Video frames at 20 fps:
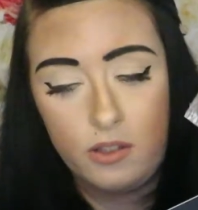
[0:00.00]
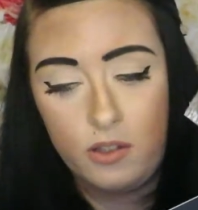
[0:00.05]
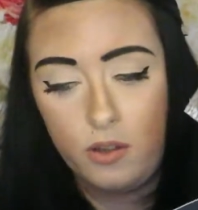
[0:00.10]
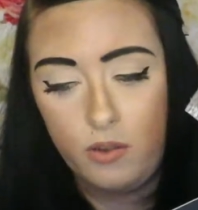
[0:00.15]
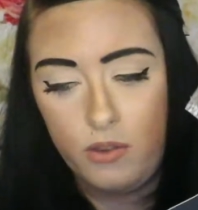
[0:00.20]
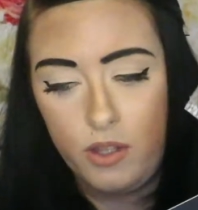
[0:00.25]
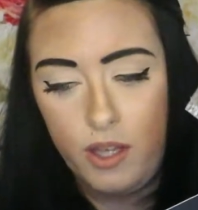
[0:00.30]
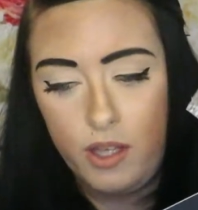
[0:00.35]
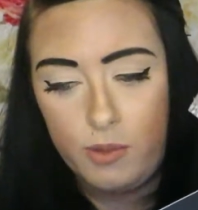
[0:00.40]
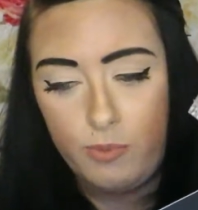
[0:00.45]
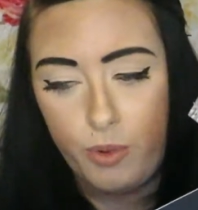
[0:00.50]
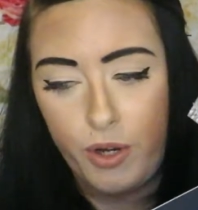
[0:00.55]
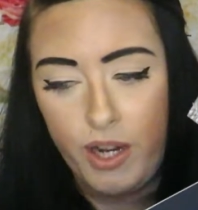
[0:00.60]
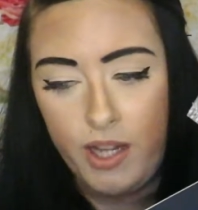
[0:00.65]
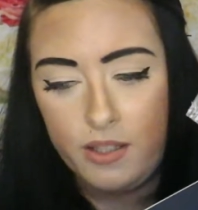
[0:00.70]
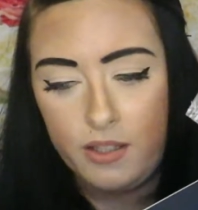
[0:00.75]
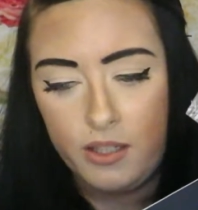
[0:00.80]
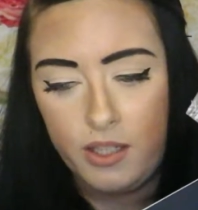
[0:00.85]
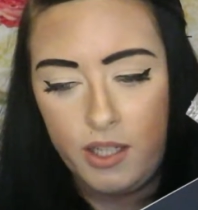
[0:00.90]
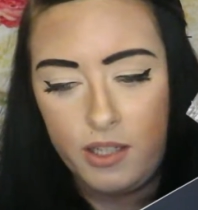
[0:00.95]
So these
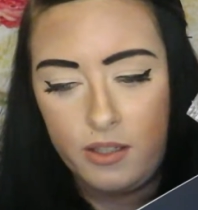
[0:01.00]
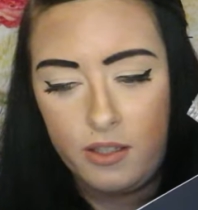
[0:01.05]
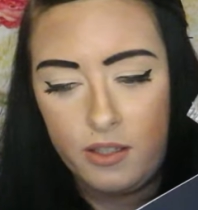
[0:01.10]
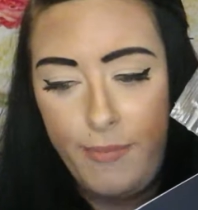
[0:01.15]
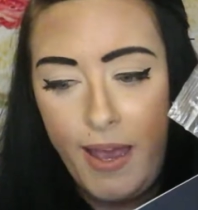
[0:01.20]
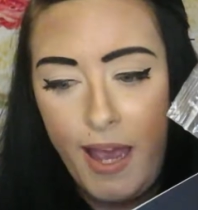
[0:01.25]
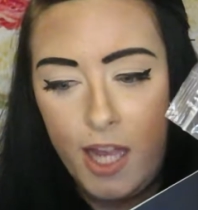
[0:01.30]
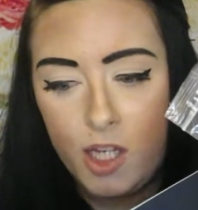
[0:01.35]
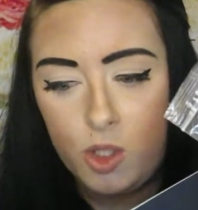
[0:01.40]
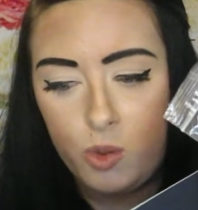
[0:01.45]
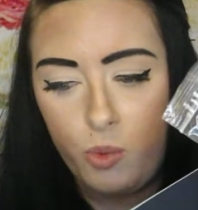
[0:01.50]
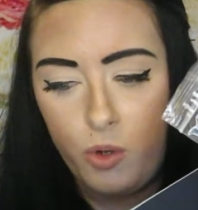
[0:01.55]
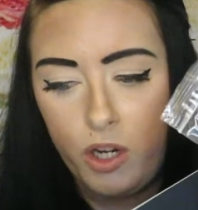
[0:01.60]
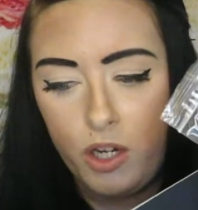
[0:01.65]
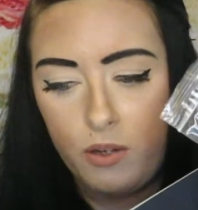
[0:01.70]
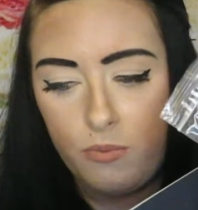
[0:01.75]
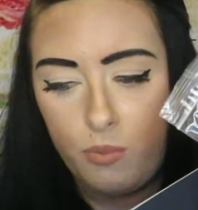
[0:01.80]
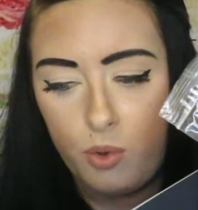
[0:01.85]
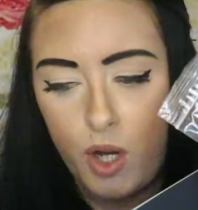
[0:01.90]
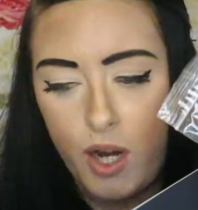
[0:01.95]
bracelets,
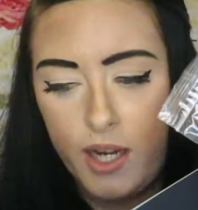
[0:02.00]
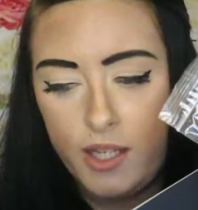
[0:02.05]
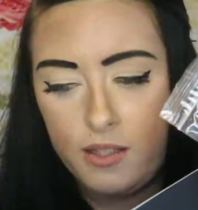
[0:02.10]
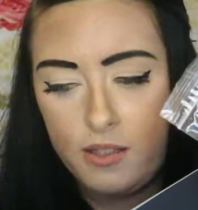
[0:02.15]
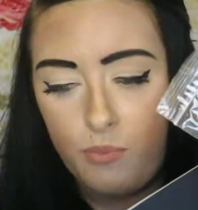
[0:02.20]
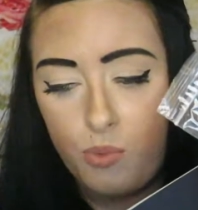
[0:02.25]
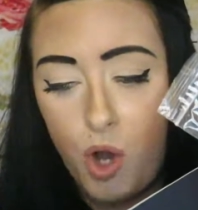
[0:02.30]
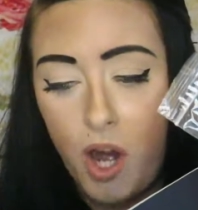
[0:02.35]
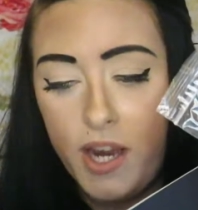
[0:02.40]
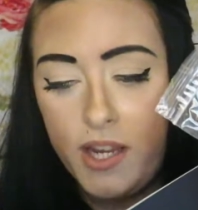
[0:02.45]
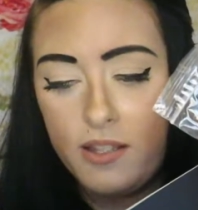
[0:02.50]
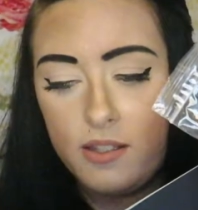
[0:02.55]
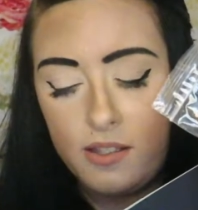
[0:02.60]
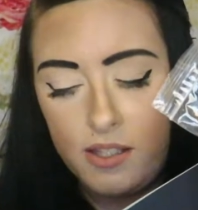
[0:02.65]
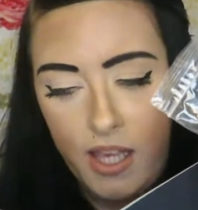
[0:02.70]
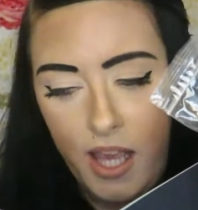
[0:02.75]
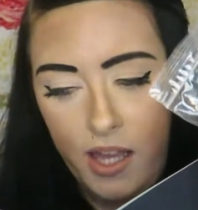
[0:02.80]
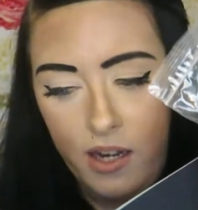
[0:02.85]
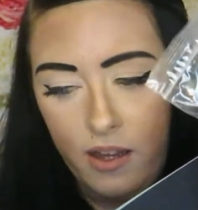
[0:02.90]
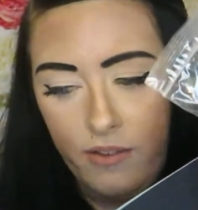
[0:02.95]
patchwork bright bright
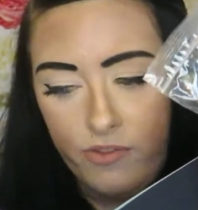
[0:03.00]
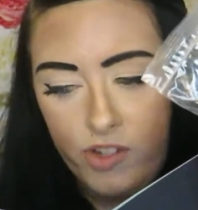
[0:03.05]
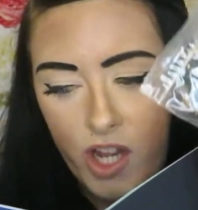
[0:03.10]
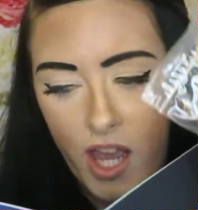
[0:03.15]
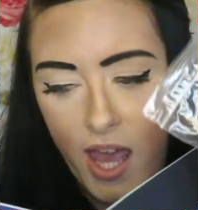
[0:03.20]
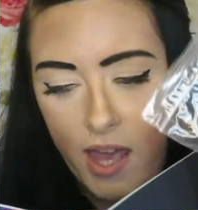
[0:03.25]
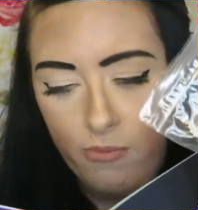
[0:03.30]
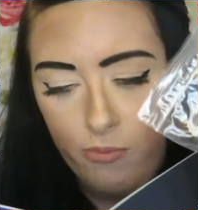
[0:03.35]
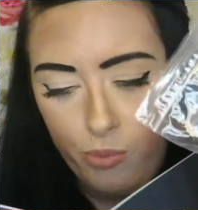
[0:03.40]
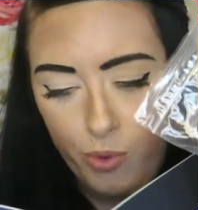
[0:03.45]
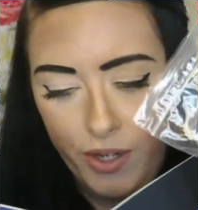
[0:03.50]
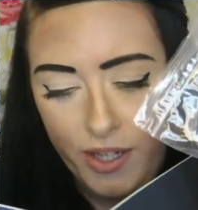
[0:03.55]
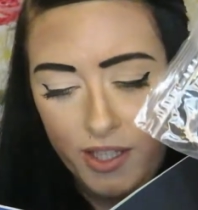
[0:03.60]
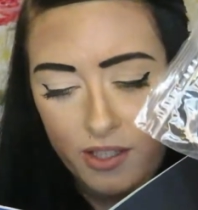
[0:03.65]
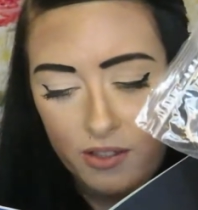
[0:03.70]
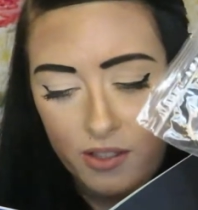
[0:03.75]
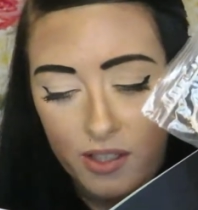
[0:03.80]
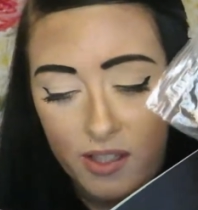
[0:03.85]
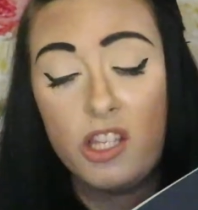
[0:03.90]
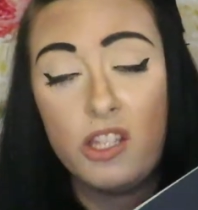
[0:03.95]
set of ten
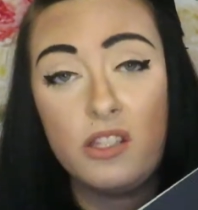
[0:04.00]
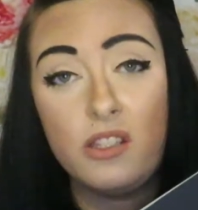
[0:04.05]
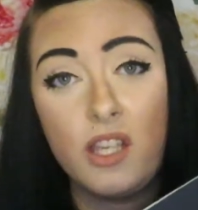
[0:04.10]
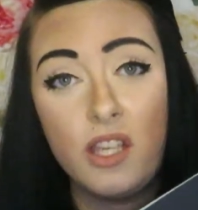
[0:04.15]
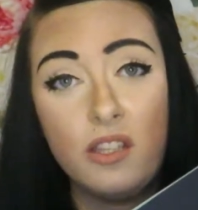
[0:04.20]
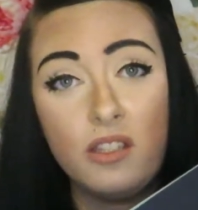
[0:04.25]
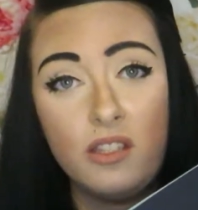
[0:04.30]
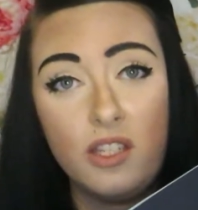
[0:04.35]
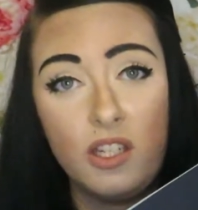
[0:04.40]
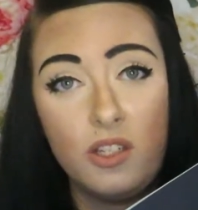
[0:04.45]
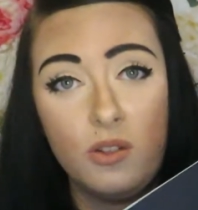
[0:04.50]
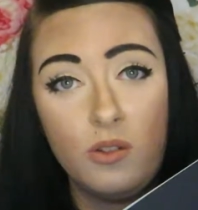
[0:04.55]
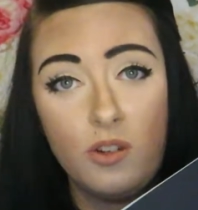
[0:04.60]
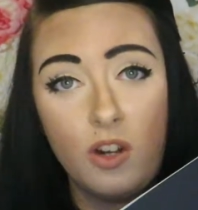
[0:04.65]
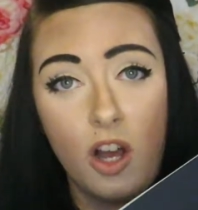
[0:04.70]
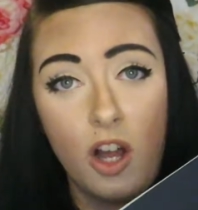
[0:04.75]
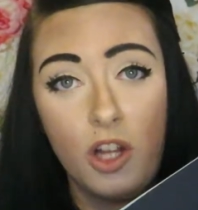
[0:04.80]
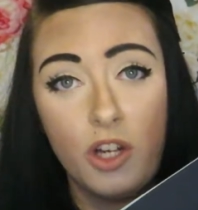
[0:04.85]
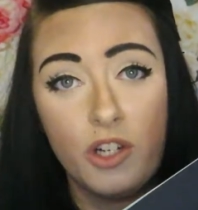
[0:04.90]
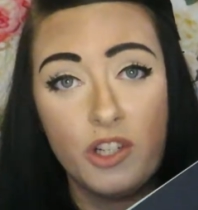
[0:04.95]
bracelets, sixty-two
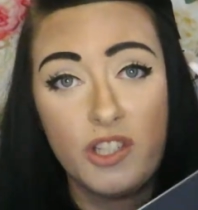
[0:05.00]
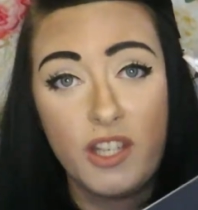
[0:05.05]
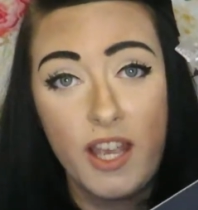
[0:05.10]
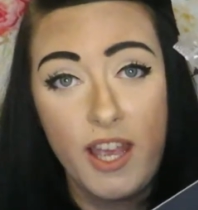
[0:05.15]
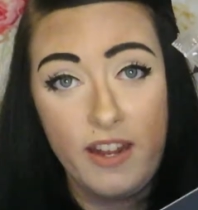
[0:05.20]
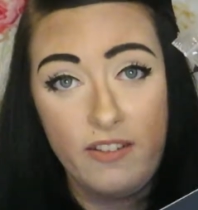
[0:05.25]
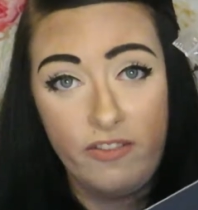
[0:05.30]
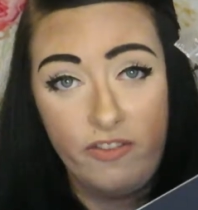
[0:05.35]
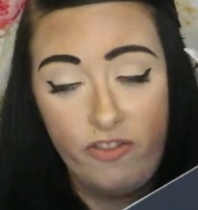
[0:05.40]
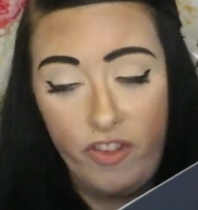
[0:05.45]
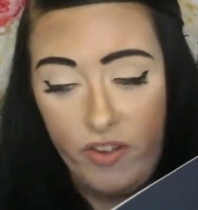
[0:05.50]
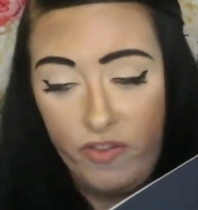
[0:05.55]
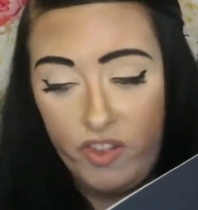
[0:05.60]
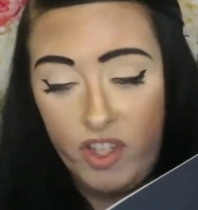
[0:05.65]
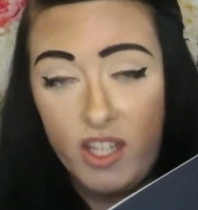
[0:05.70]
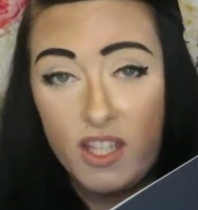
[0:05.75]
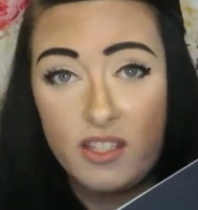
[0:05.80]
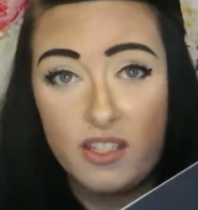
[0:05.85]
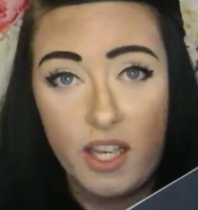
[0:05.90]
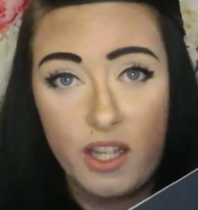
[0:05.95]
dollars and
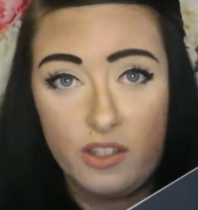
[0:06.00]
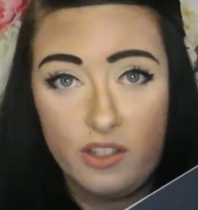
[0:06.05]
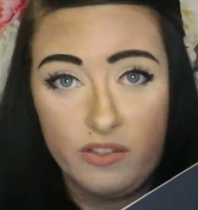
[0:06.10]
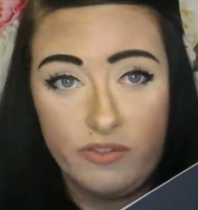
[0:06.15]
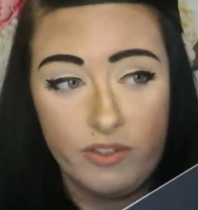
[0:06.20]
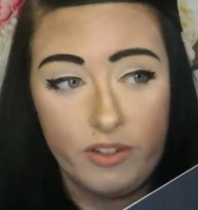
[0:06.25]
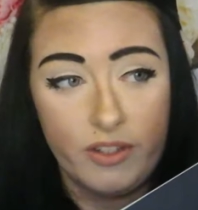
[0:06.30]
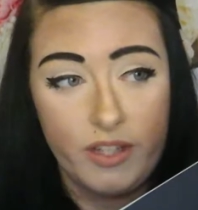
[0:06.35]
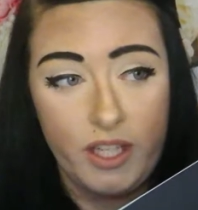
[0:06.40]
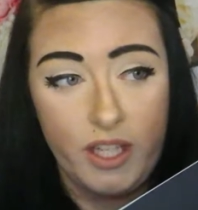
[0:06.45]
fifty cents for